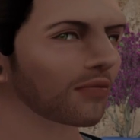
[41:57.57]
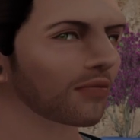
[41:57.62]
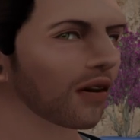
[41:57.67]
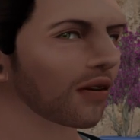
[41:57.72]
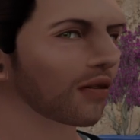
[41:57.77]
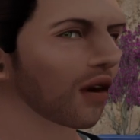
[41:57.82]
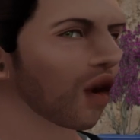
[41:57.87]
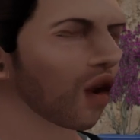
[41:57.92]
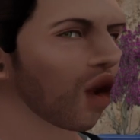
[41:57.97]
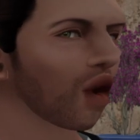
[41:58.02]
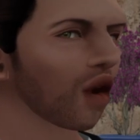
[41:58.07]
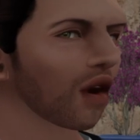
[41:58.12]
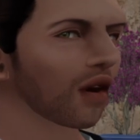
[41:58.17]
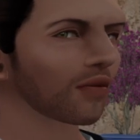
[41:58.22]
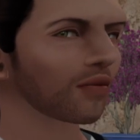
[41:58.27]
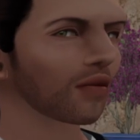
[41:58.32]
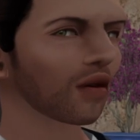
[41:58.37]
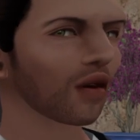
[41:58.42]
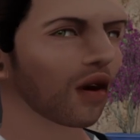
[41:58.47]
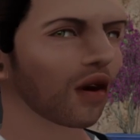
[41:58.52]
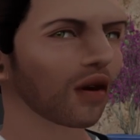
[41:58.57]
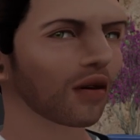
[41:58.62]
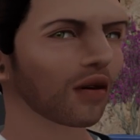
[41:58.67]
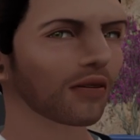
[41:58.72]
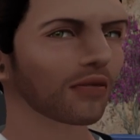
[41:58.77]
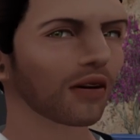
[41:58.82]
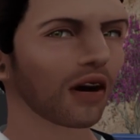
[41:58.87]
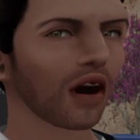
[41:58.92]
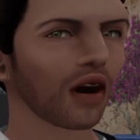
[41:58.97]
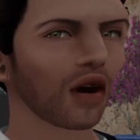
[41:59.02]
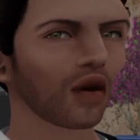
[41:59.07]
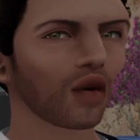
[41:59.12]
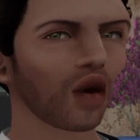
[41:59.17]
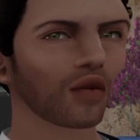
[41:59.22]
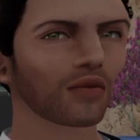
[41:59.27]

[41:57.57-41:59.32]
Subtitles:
to understand that concept.